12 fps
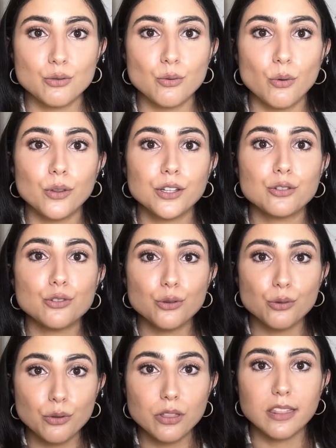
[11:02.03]
to only
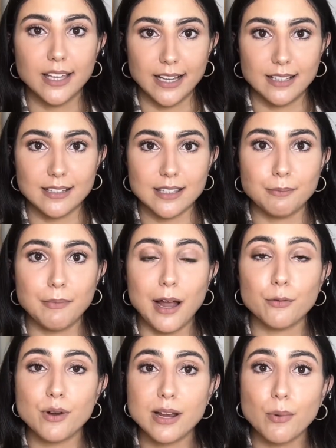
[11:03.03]
2 things: my
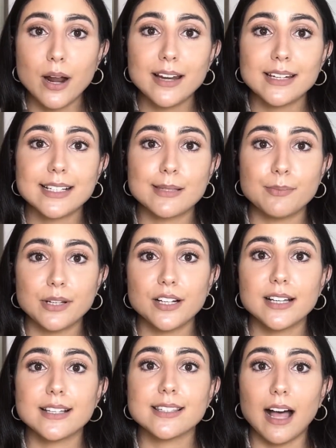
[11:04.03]
rebrand
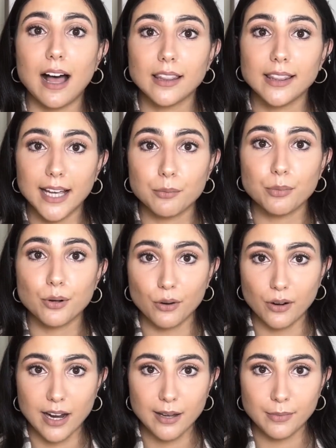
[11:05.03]
experience online
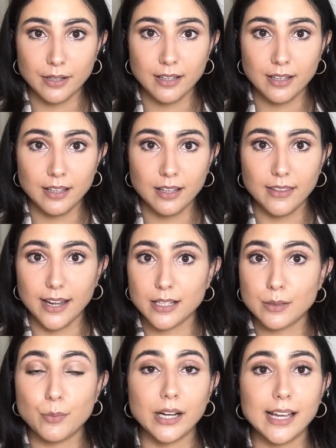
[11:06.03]
program that
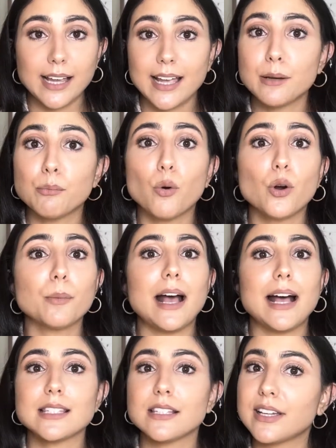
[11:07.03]
is bringing in more
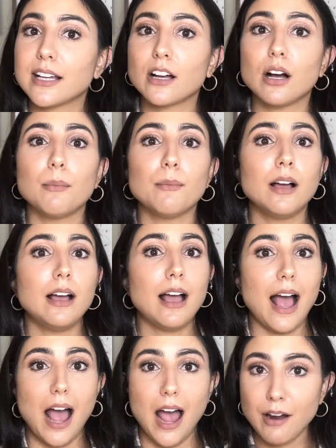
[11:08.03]
passive income
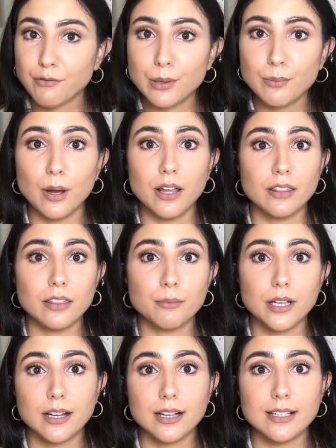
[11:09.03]
every month
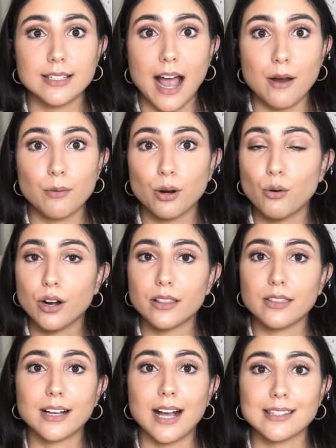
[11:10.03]
because I recorded
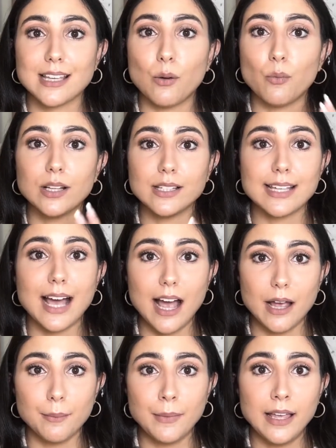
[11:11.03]
the content one
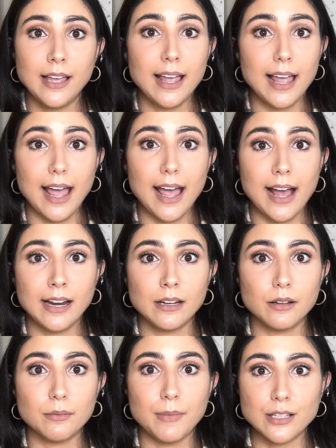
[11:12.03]
time
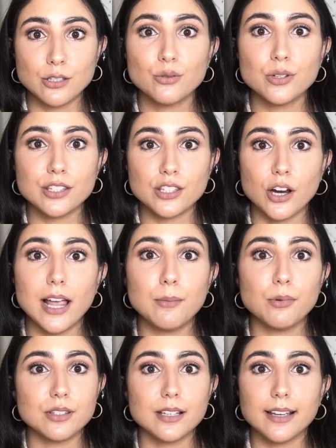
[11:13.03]
and my students are
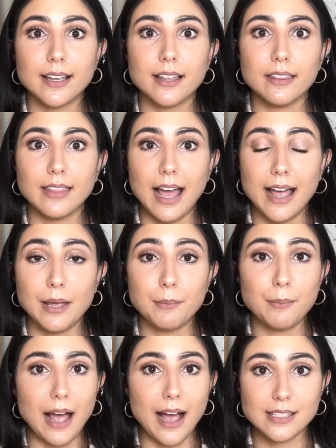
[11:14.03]
able to get that
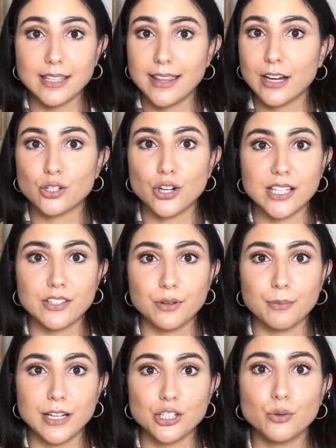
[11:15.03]
impact and that
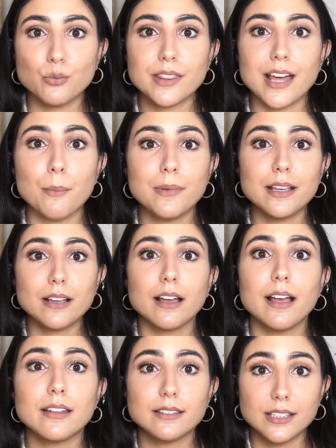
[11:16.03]
transformation without me
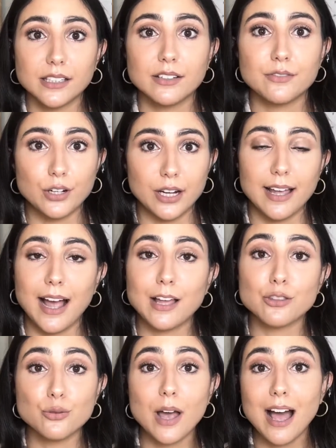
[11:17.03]
delivering it. I
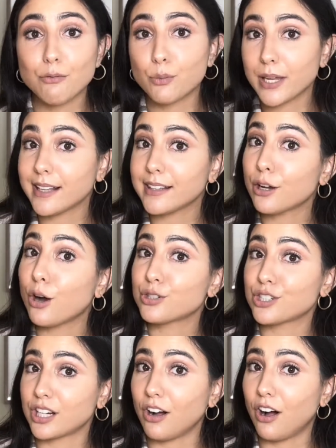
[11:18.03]
do have weekly
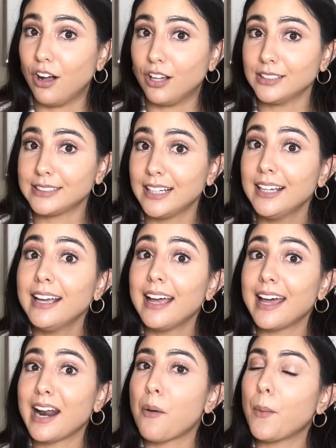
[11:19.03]
coaching calls,
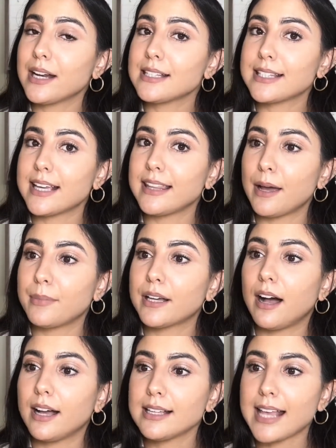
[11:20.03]
and I want to say that
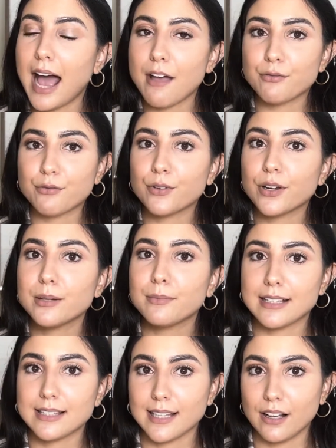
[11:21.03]
because I've freed
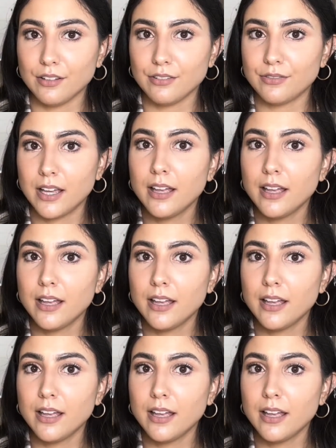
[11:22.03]
myself